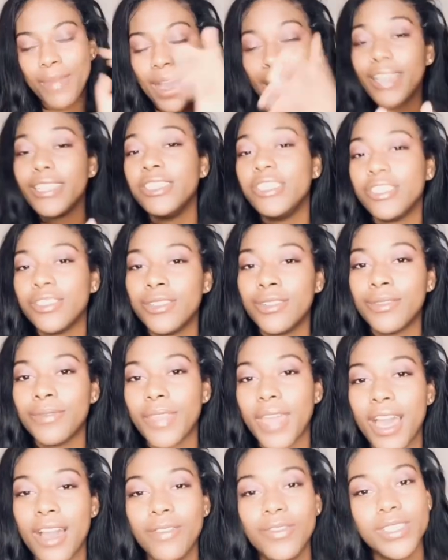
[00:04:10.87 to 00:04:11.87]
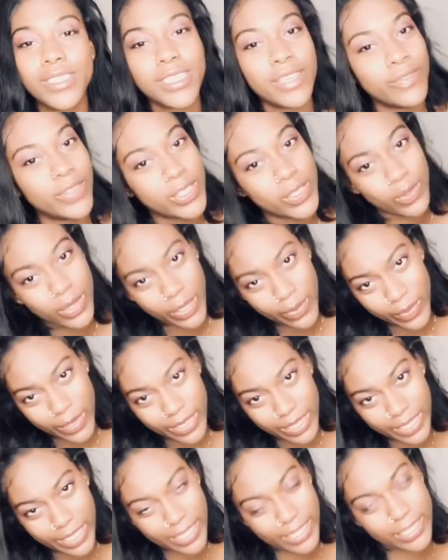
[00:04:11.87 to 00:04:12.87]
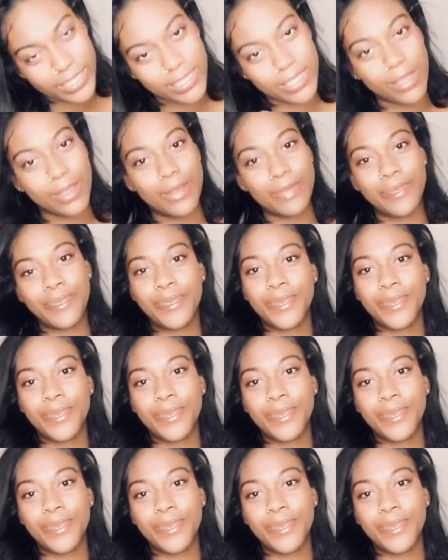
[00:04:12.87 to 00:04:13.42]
Mind you, I wasn't even 21 yet, so